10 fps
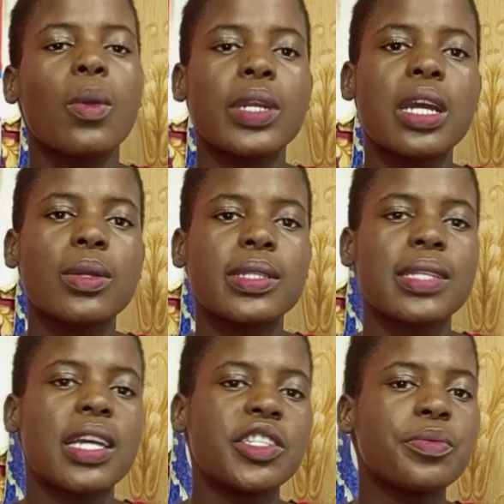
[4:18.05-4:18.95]
without
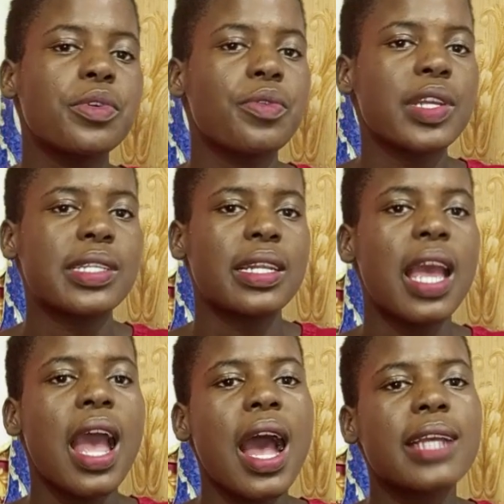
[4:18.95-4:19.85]
tangible reason
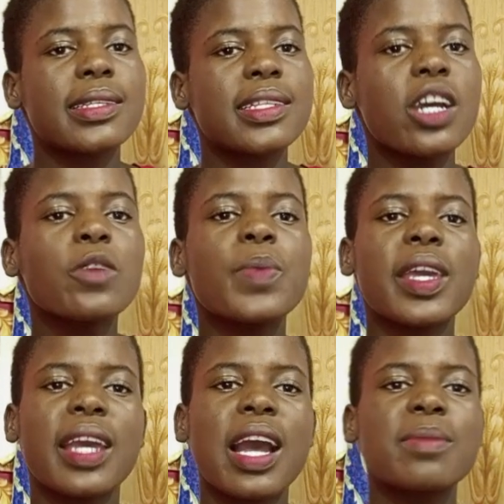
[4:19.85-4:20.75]
has now
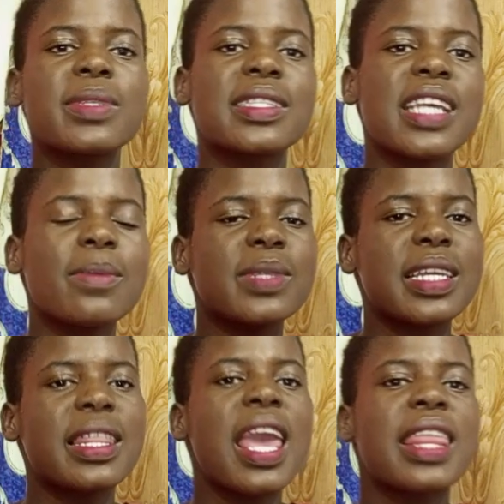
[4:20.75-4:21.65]
become
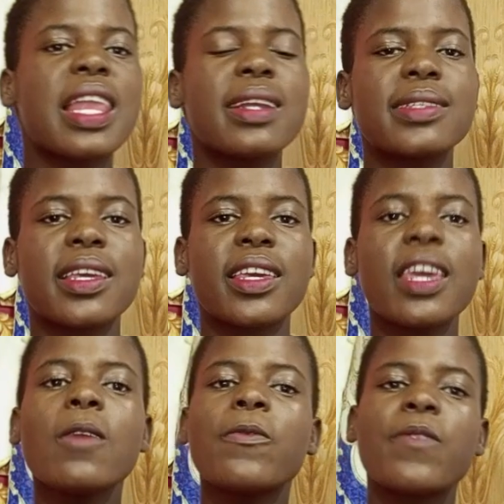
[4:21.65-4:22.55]
something that is a
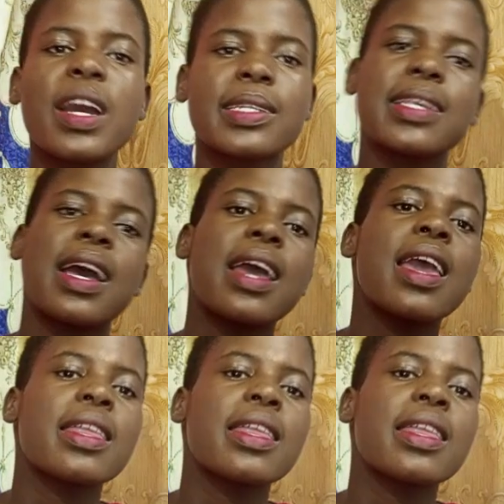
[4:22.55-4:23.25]
key factor